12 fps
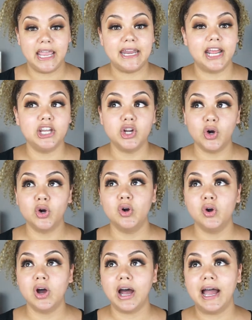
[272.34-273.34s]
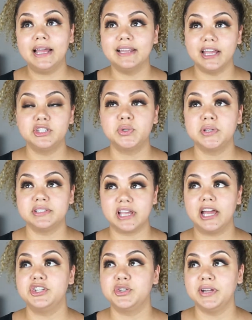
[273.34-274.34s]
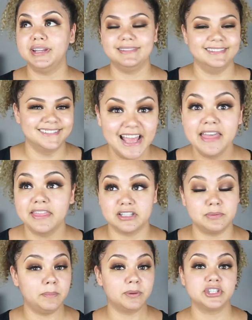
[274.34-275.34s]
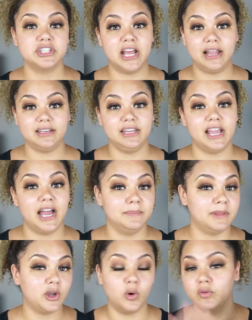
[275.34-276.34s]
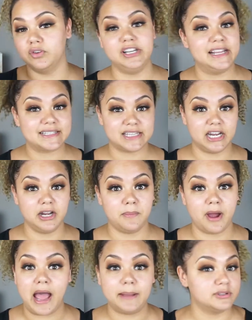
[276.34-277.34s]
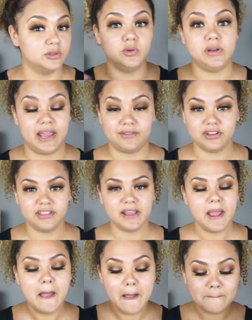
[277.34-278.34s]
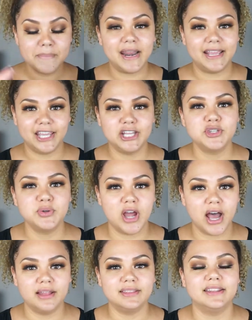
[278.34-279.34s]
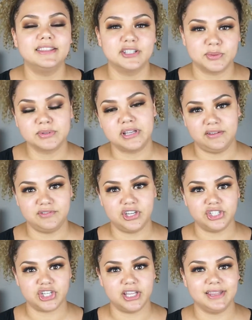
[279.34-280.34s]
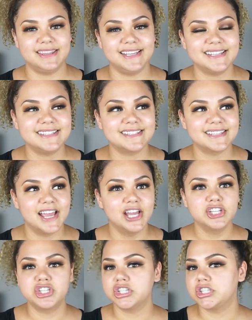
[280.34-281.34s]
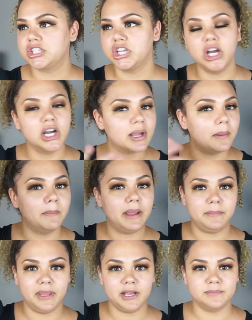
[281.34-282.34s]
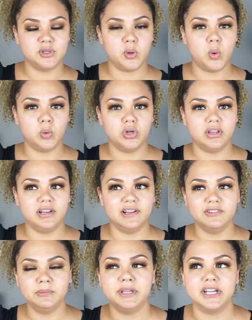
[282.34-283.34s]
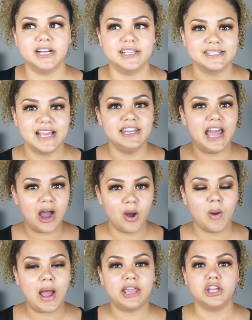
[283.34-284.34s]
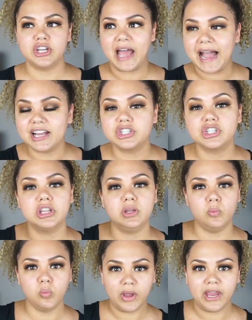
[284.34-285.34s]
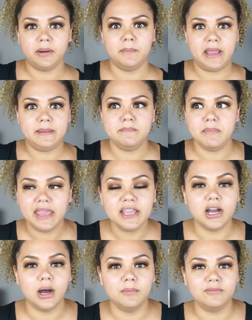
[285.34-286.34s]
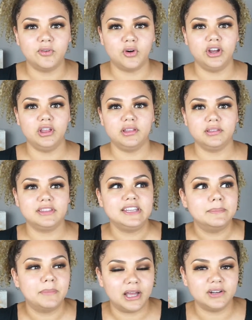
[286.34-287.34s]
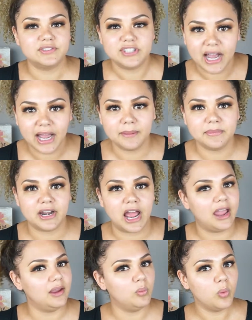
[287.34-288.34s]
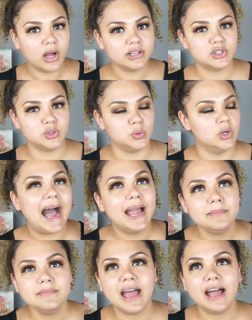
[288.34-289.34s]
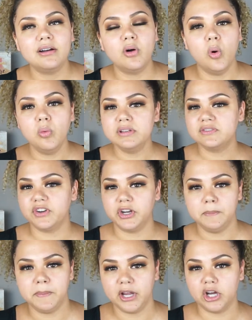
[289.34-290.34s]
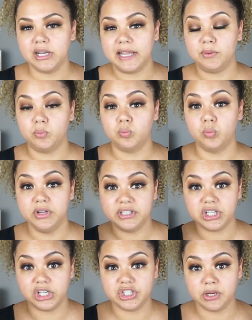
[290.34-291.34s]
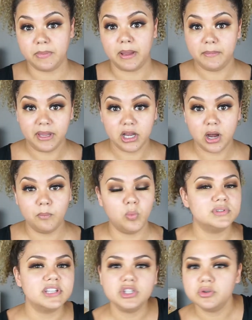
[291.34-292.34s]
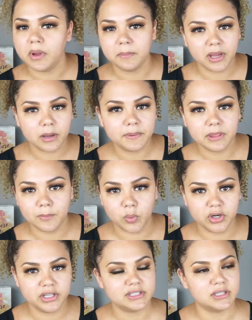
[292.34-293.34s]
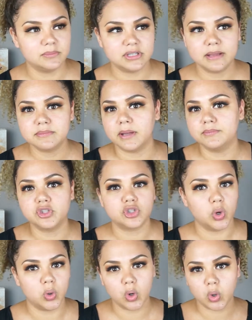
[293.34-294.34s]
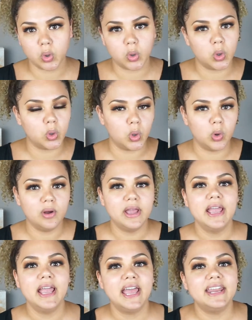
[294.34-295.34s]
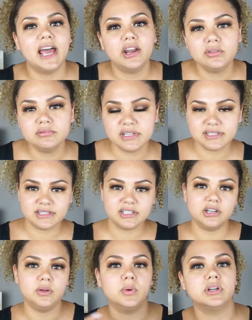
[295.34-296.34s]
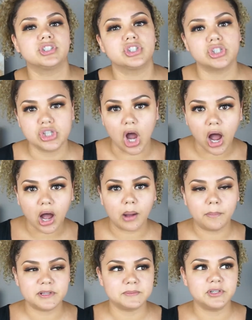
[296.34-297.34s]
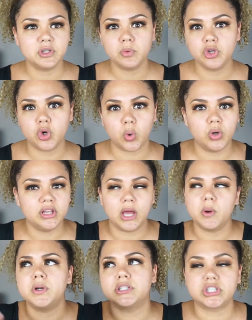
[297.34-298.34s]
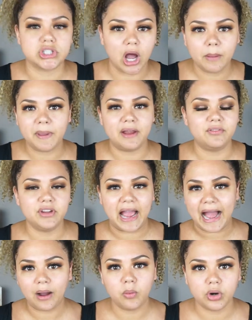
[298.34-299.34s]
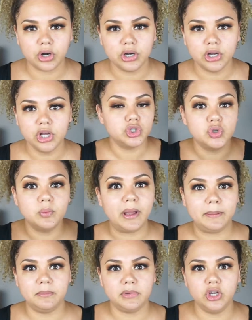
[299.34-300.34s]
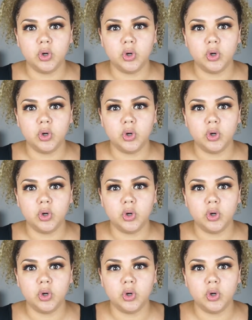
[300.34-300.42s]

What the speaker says: And I know I like to exaggerate. That's my personality. I'm like overly excited about absolutely everything, but I kid you not that this was life-changing. This just took my makeup to a whole nother level, because now I could actually wear my makeup for the amount of time that I want to. I'm not always very big on like retouching my makeup. Once I do my makeup in the morning, sometimes I'm just go, and I don't necessarily want to stop, especially when you're oily. I don't want to stop every hour to do my,